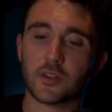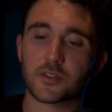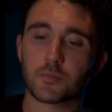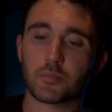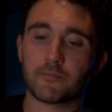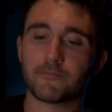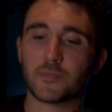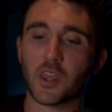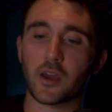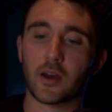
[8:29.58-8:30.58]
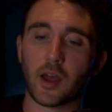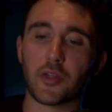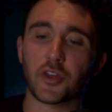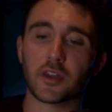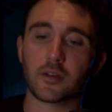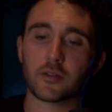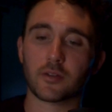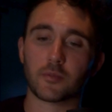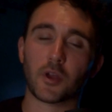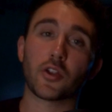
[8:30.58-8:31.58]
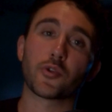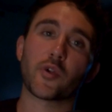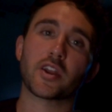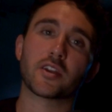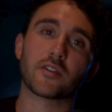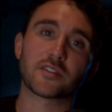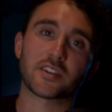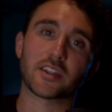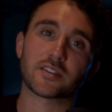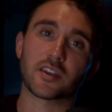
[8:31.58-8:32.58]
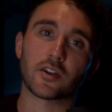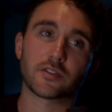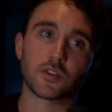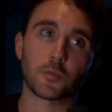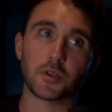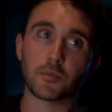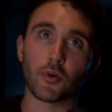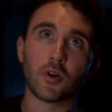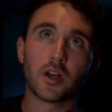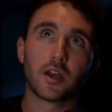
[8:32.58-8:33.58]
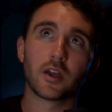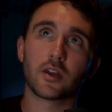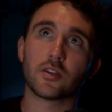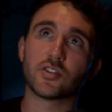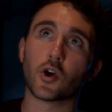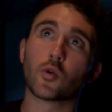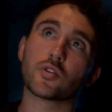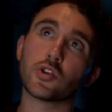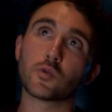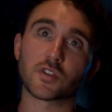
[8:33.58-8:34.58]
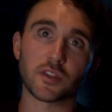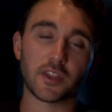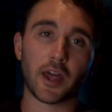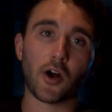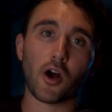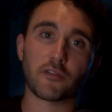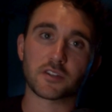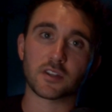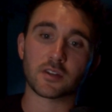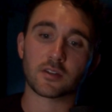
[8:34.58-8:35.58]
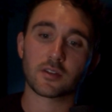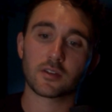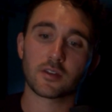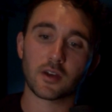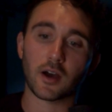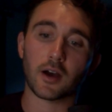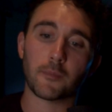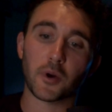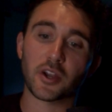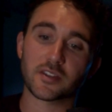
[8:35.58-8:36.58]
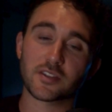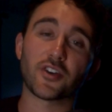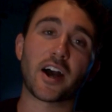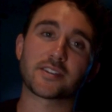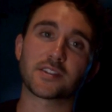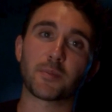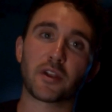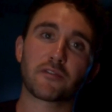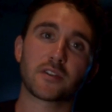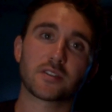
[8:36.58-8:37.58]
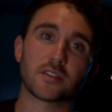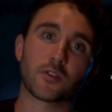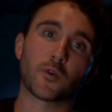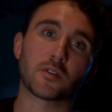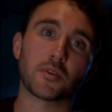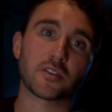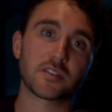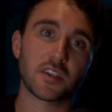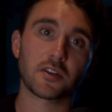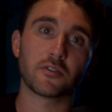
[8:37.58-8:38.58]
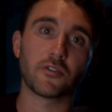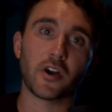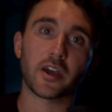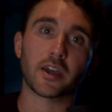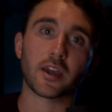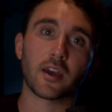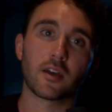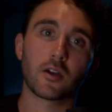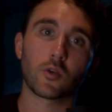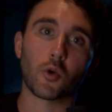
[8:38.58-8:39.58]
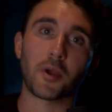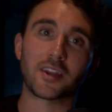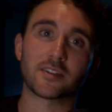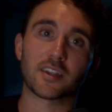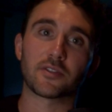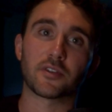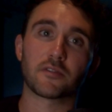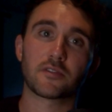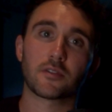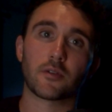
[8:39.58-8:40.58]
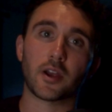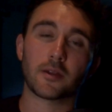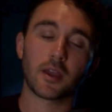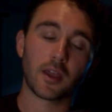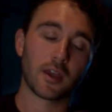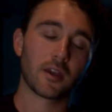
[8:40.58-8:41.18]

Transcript: I think underrated in the sense that also people don't use it that often, but it still has its benefits, is going to be a single leg Romanian deadlift, right?